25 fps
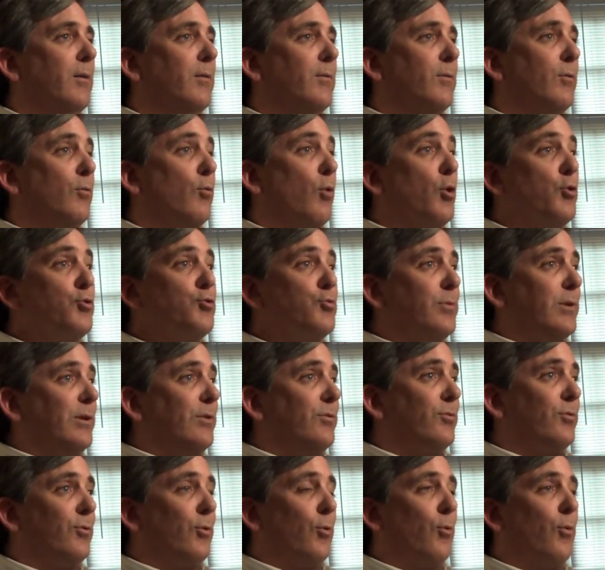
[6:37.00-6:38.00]
grocery
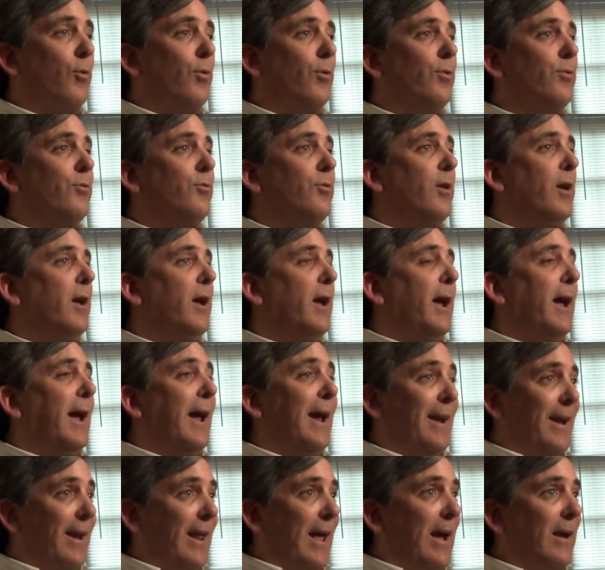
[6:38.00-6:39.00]
stores
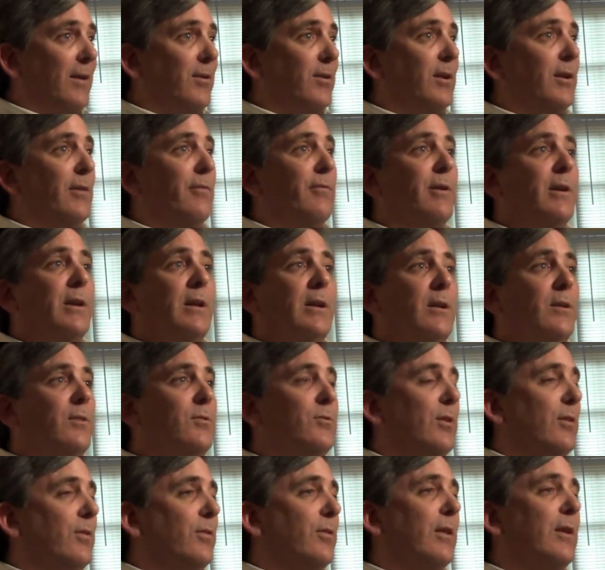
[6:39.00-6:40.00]
and
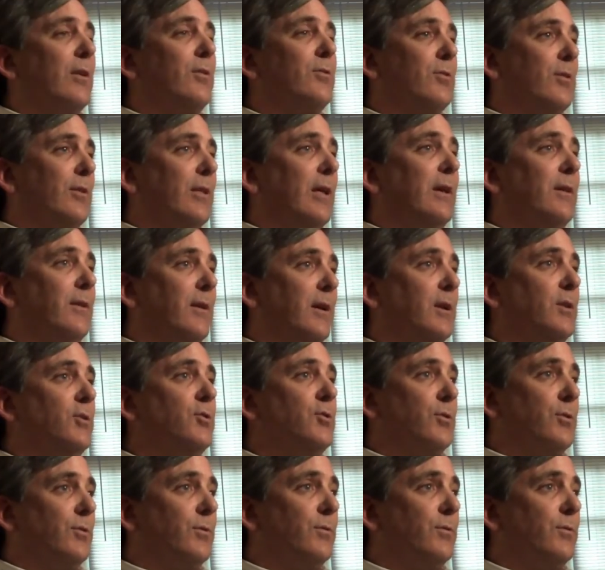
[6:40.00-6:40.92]
activities and things of that nature.